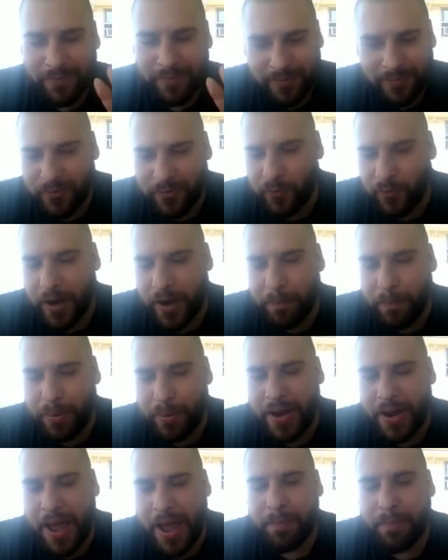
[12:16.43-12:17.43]
Right,
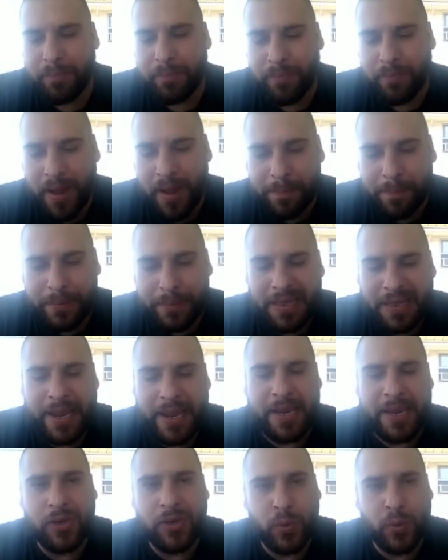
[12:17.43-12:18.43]
but I'm
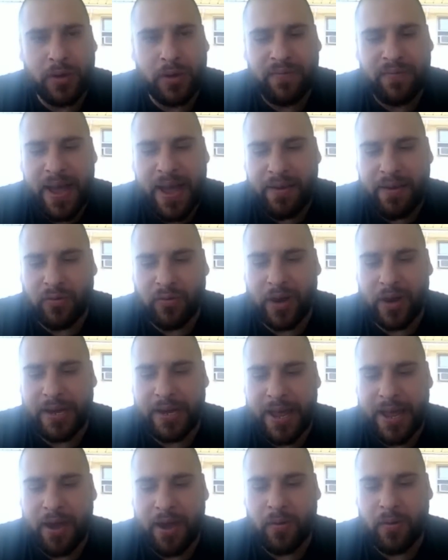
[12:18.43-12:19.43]
playing Tour 5 right
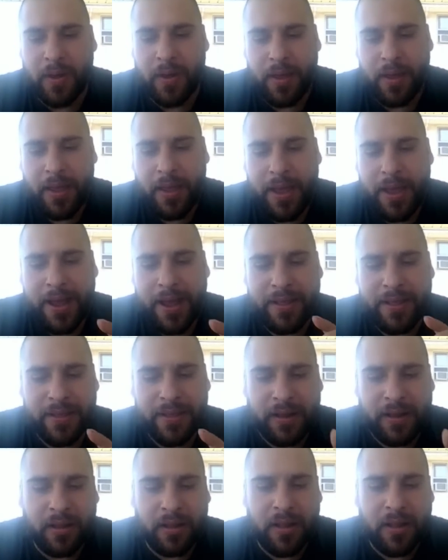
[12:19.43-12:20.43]
now, and the
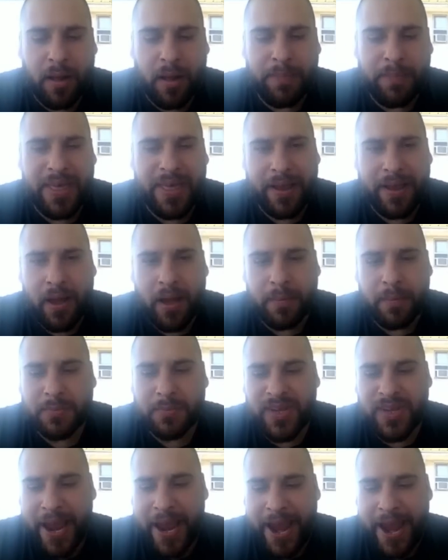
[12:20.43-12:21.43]
club that
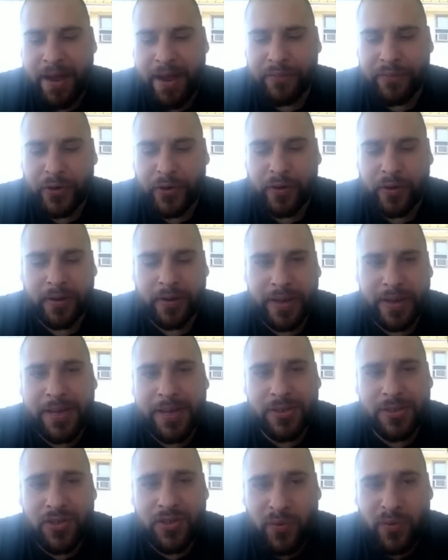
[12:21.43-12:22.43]
comes after
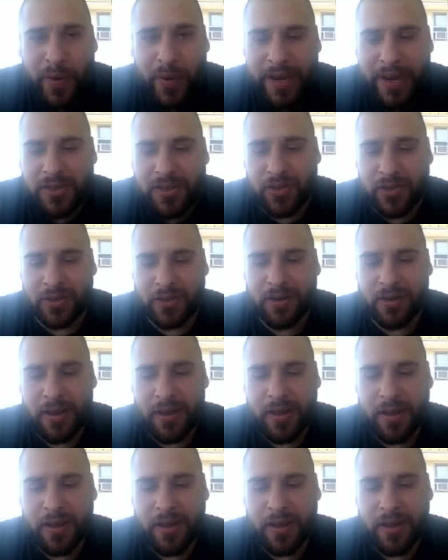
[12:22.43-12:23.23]
is the Razor.